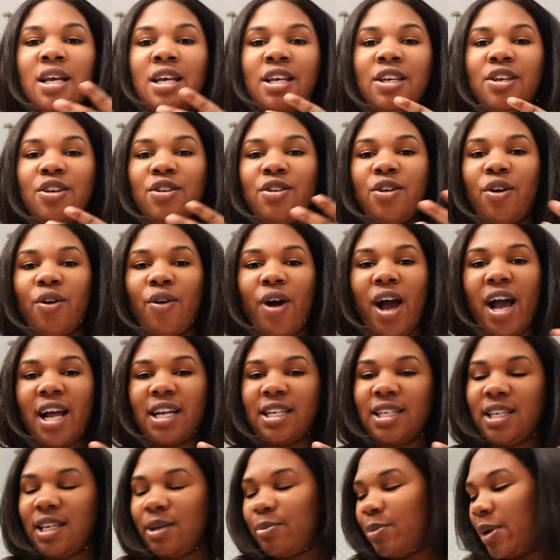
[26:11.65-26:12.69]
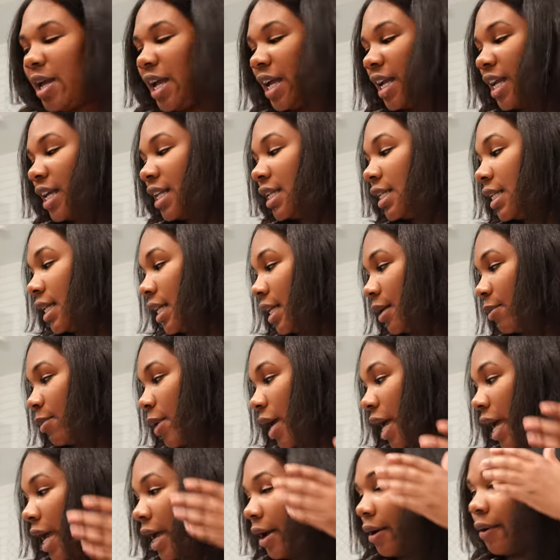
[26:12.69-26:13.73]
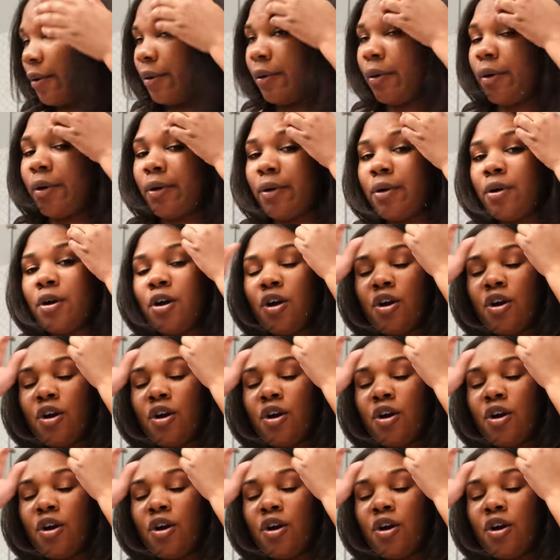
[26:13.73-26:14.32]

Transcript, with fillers: you know, I did pack and didn't pack or